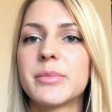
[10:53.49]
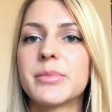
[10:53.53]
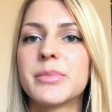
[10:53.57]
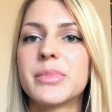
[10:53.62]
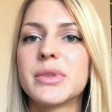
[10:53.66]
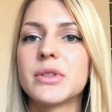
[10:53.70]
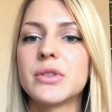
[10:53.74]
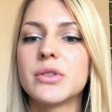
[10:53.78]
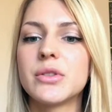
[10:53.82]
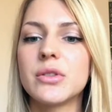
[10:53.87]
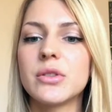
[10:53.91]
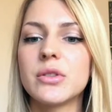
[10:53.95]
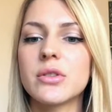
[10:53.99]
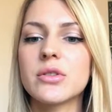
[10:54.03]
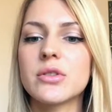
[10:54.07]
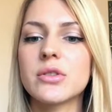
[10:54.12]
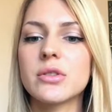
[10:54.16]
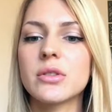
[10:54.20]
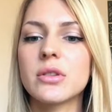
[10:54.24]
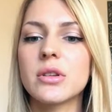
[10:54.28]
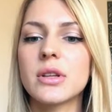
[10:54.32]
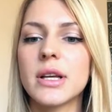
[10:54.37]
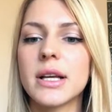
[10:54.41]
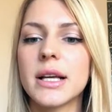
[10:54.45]
but
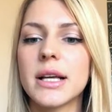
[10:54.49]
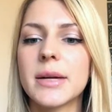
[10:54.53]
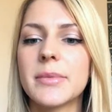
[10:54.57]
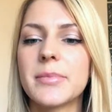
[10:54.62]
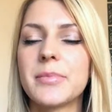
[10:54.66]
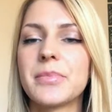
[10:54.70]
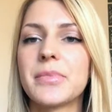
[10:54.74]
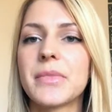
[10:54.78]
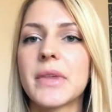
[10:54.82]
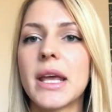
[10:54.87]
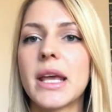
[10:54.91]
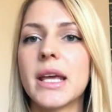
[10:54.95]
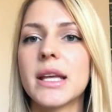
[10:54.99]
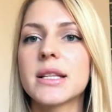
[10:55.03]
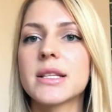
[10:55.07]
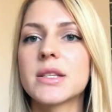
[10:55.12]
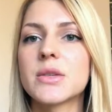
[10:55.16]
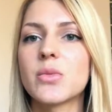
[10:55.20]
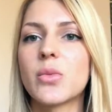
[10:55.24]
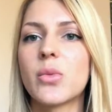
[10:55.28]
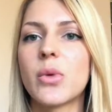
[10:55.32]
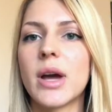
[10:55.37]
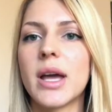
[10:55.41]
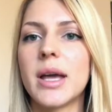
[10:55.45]
usually
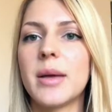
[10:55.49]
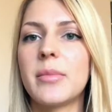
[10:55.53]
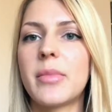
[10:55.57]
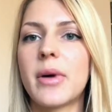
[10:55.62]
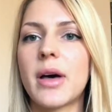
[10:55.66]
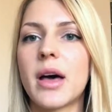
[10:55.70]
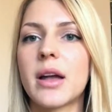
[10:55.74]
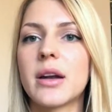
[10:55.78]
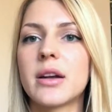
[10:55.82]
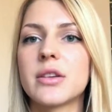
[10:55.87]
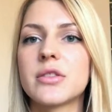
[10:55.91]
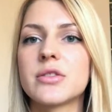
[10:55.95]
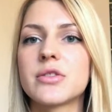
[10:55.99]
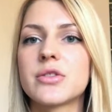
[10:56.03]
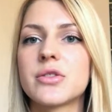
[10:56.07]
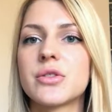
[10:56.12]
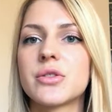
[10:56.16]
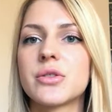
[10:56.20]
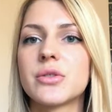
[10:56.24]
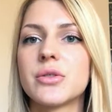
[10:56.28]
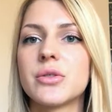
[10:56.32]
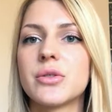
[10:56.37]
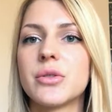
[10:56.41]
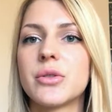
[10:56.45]
it's way better
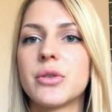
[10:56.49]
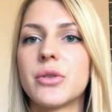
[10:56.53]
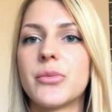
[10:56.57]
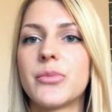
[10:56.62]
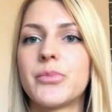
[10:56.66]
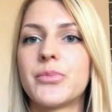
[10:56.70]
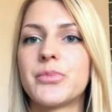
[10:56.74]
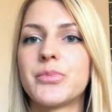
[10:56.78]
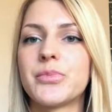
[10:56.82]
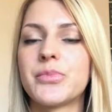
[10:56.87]
to